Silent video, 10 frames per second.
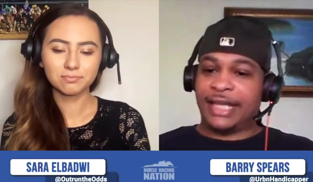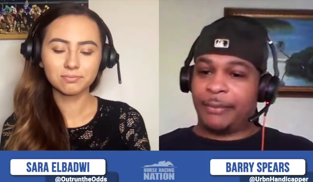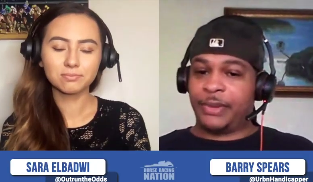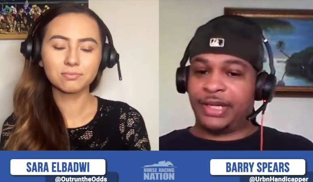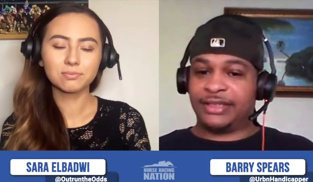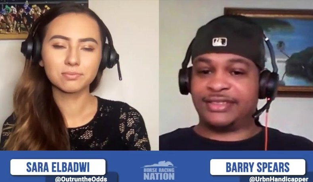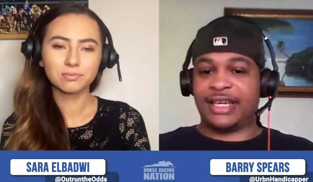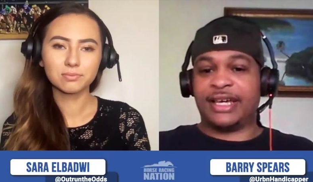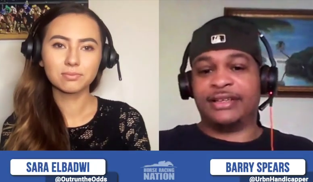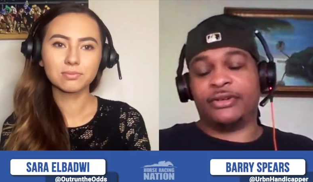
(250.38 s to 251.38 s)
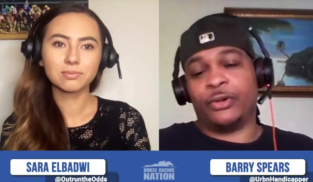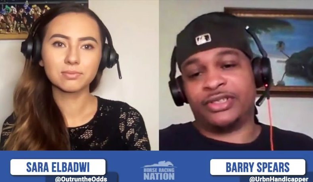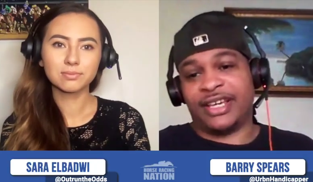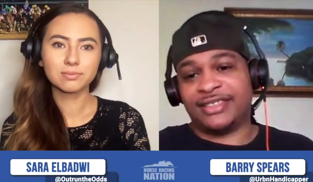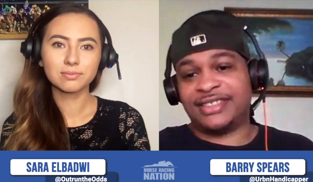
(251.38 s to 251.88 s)
Speaker 1: That being said, the
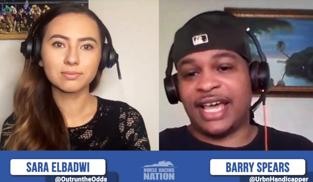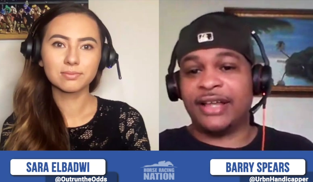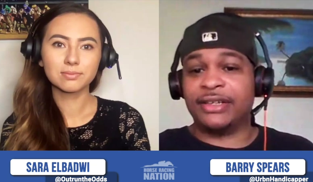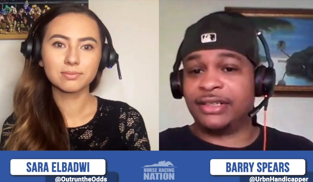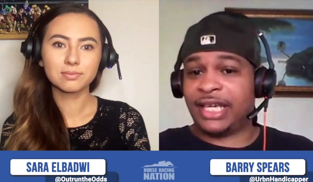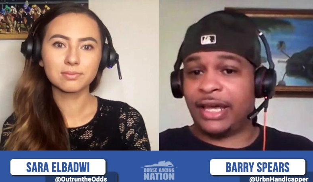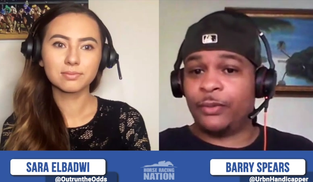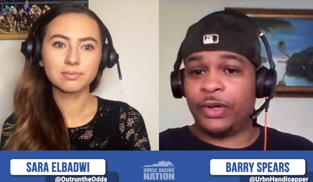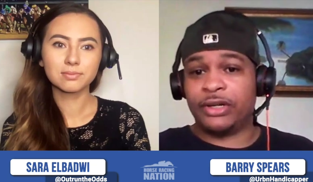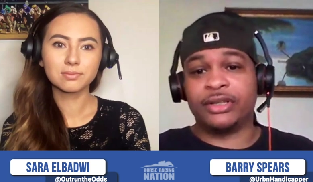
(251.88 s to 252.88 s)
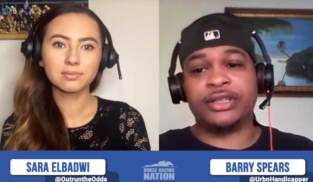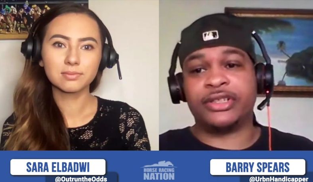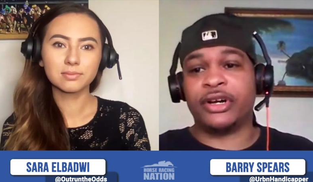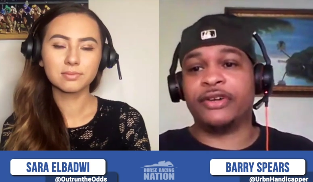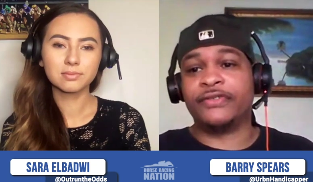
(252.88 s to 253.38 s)
horse has talent, can win on the
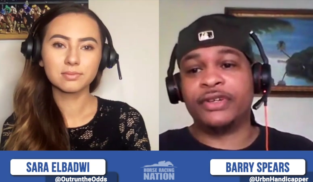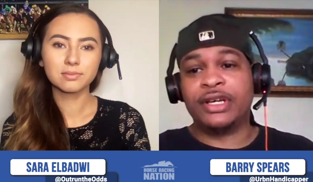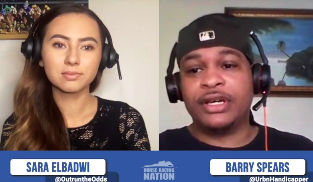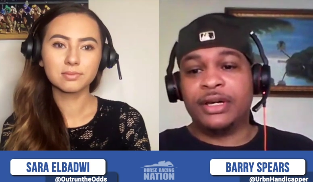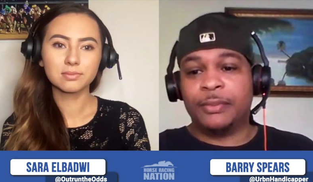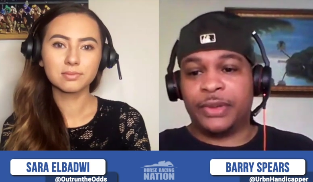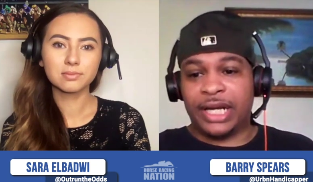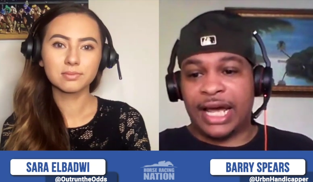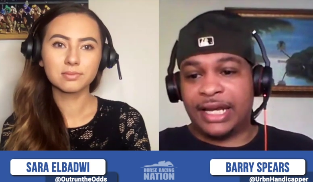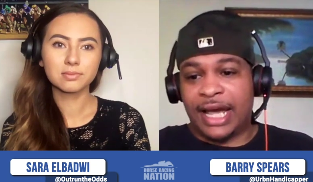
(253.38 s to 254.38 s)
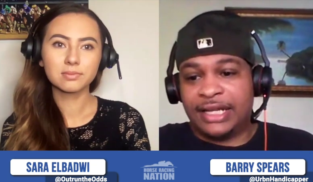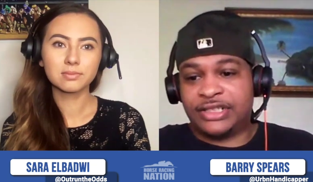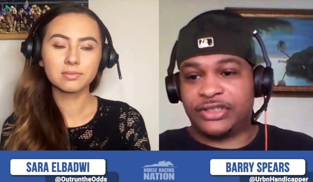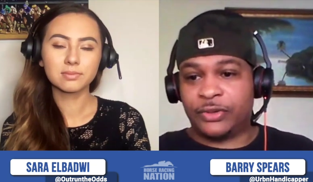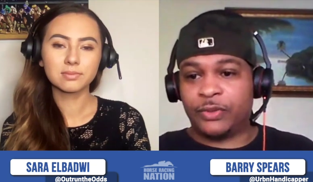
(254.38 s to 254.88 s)
turf, but I, I
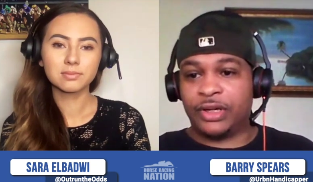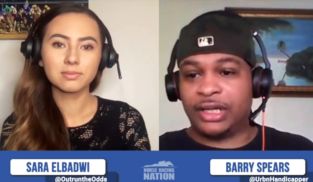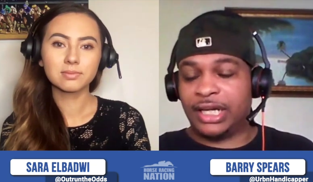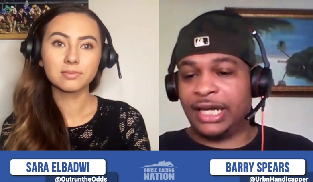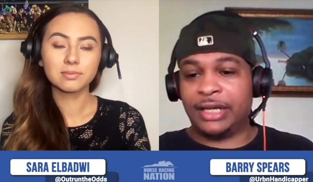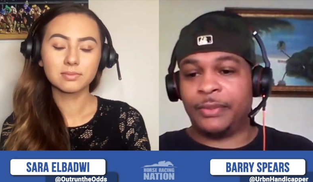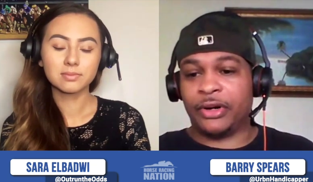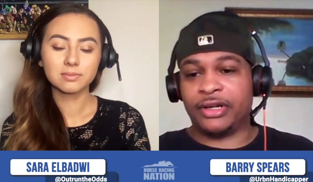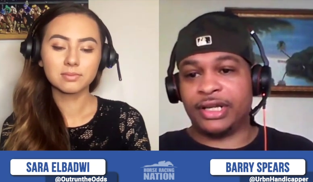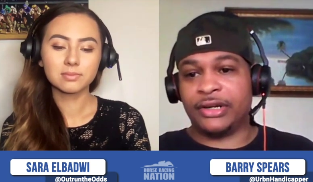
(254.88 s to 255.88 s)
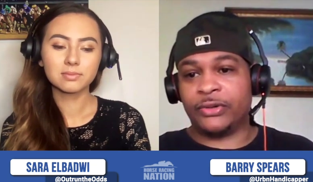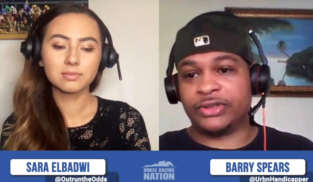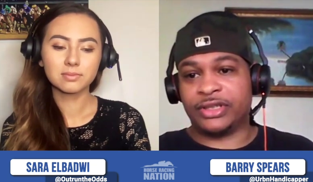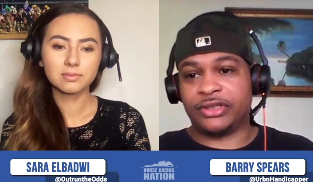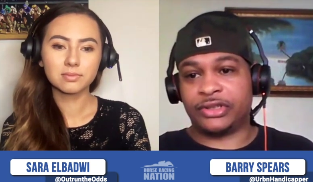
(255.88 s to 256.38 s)
just don't want any part of that
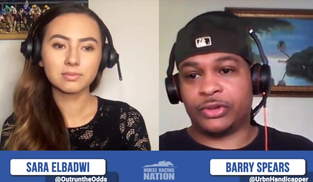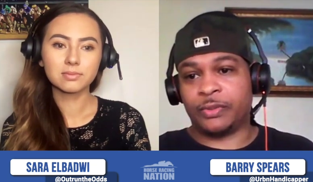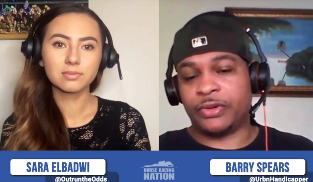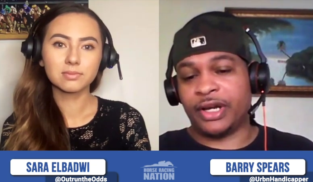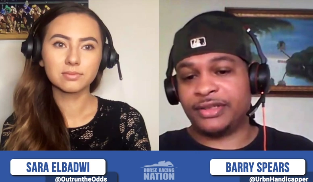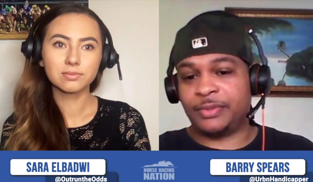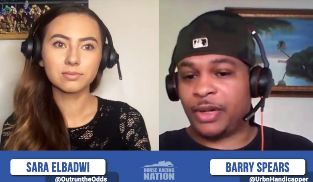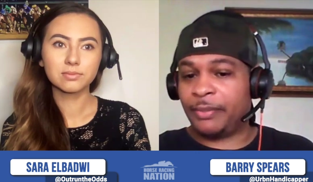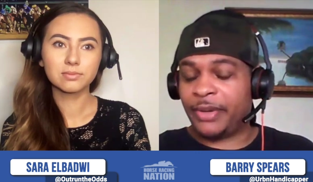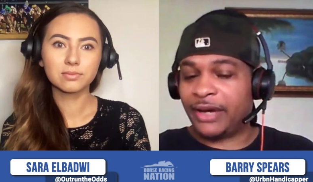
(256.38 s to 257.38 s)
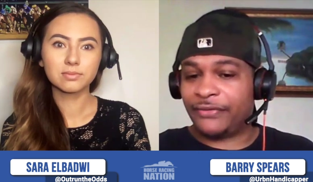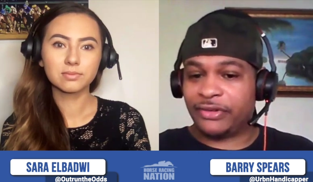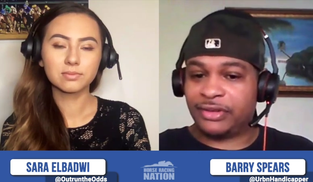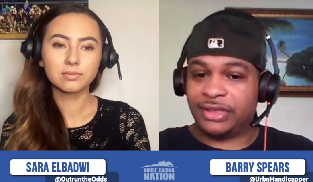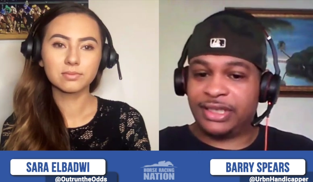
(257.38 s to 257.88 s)
horse at a short price. Bob
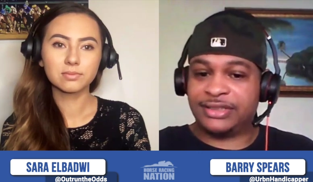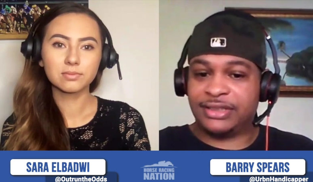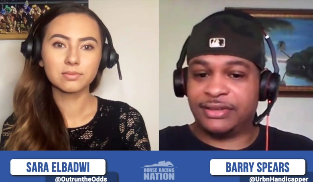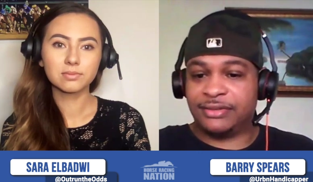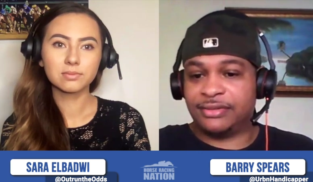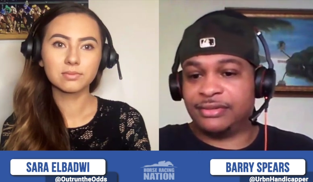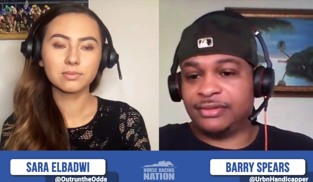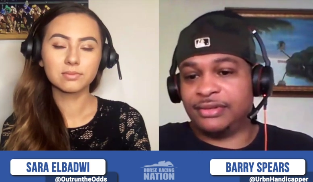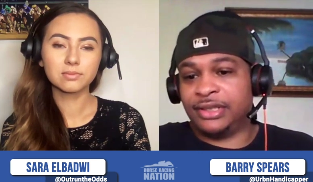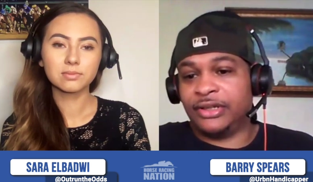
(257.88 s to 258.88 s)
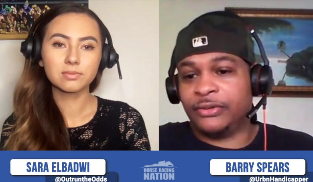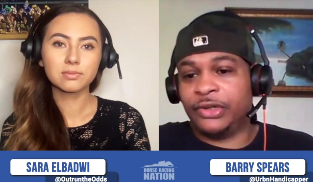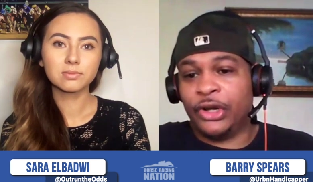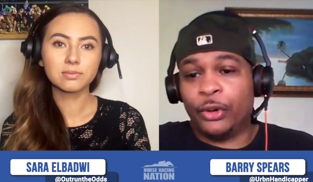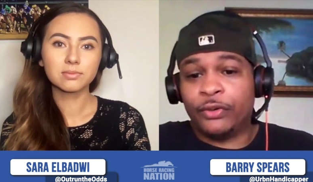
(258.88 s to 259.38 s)
Baffert isn't you know
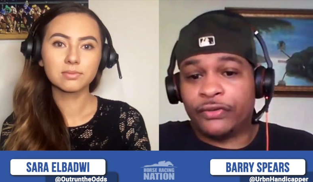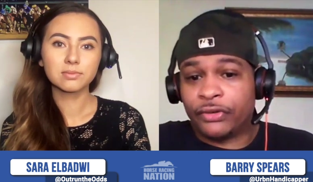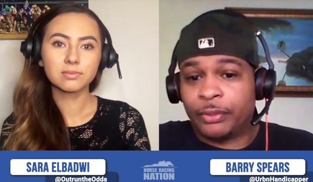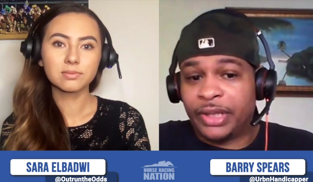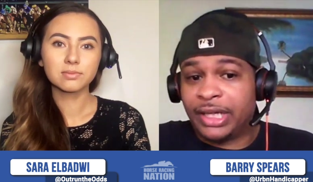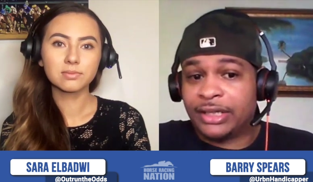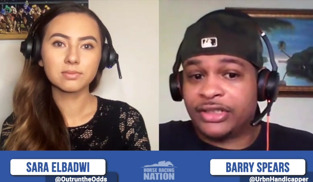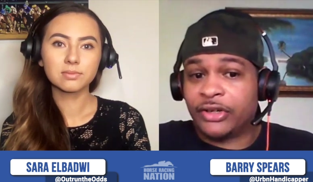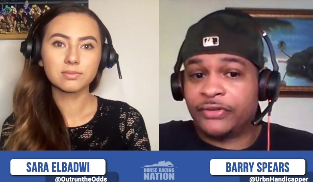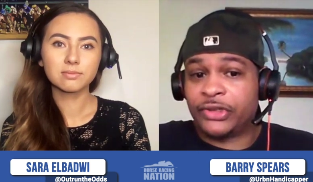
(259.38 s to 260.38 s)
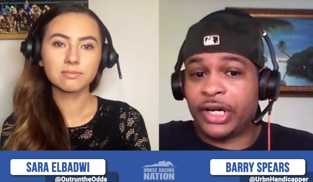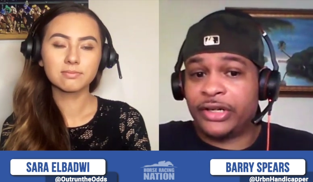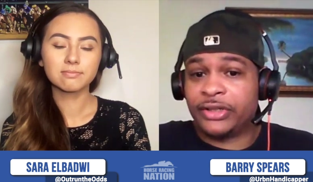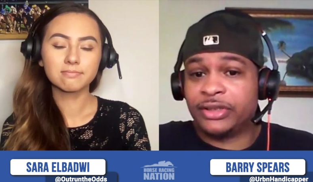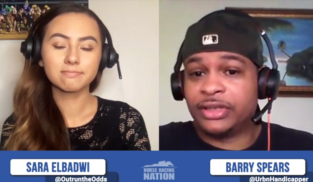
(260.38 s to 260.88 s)
known for being a turf
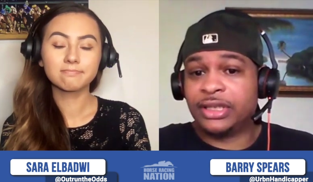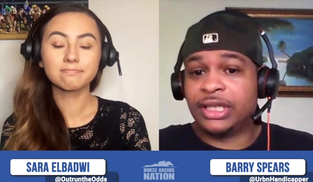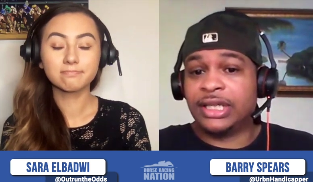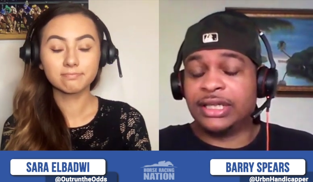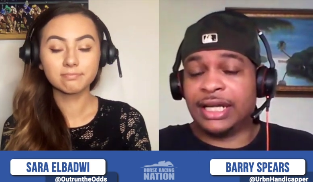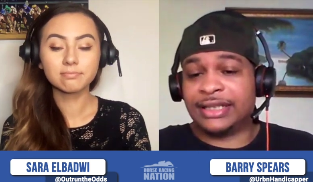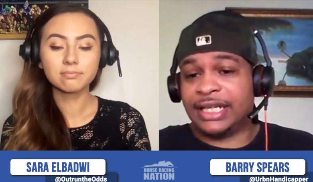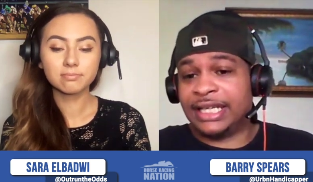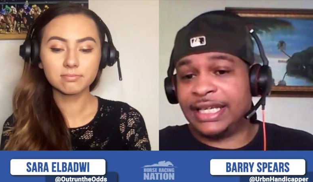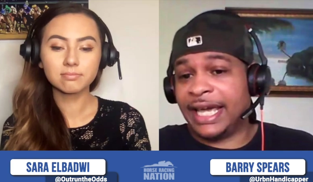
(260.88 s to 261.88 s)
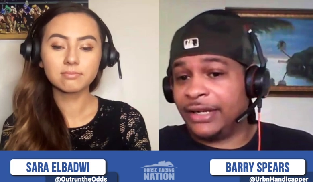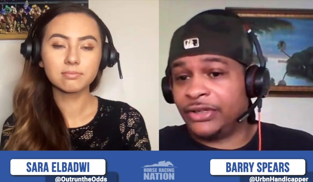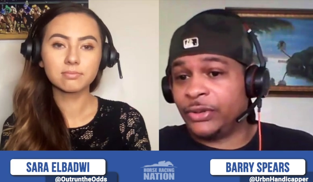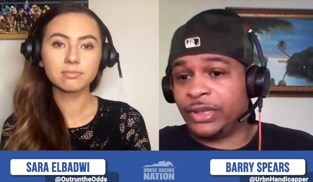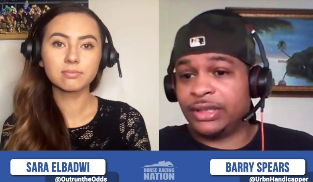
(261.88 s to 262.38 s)
trainer. Not that he can't
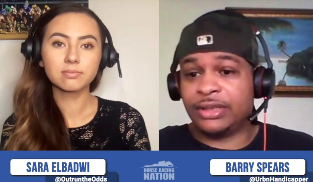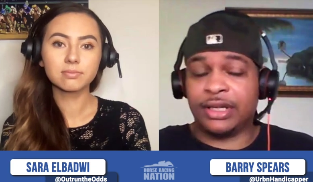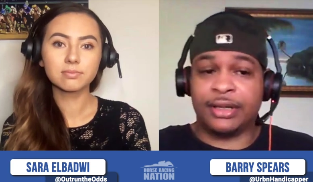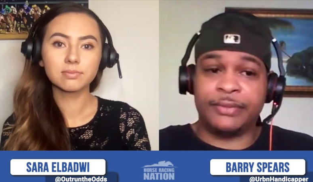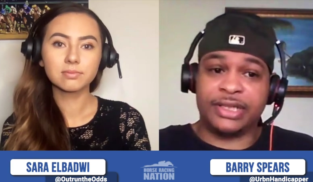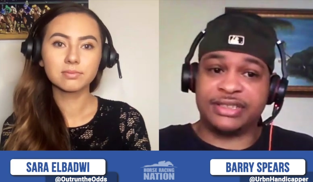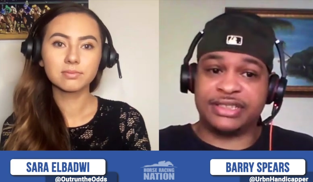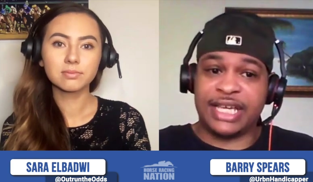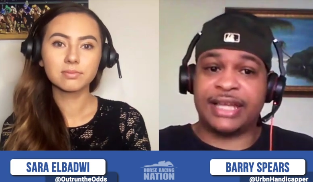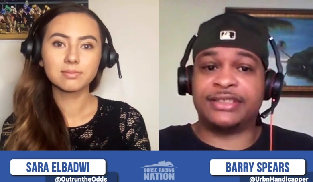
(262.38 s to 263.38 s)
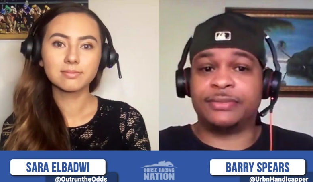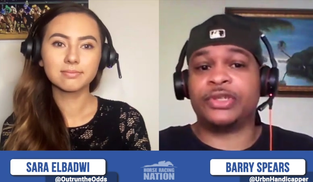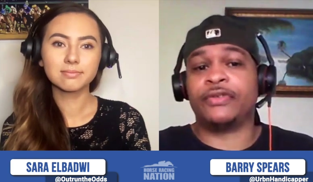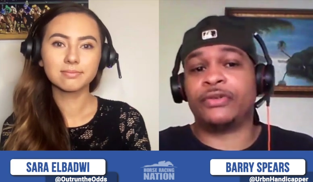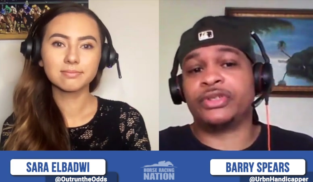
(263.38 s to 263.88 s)
do it, um, because he's had some
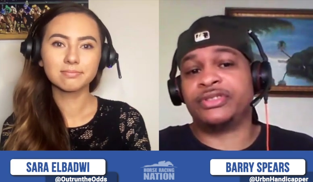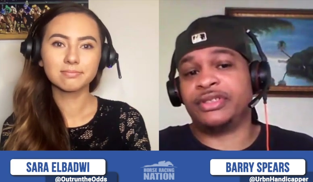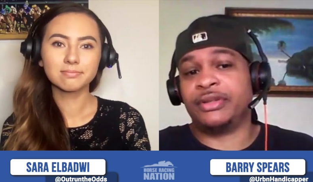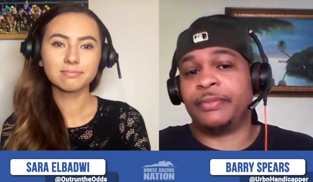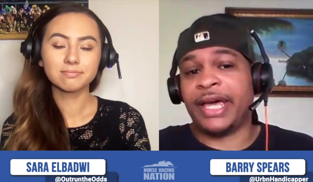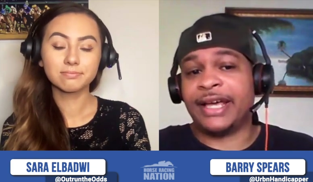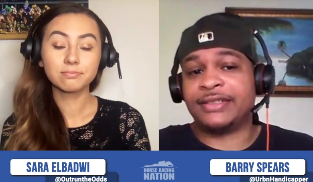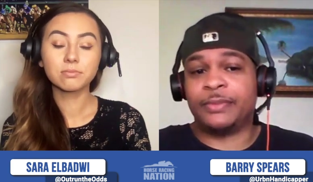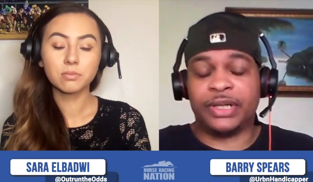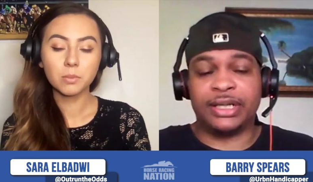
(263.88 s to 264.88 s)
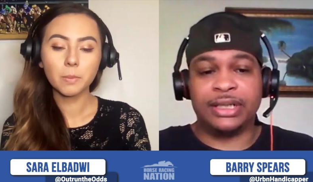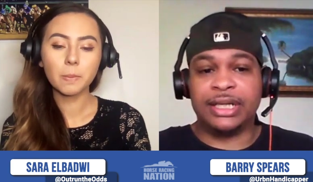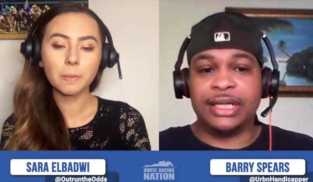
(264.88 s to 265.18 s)
turf horses in the past, but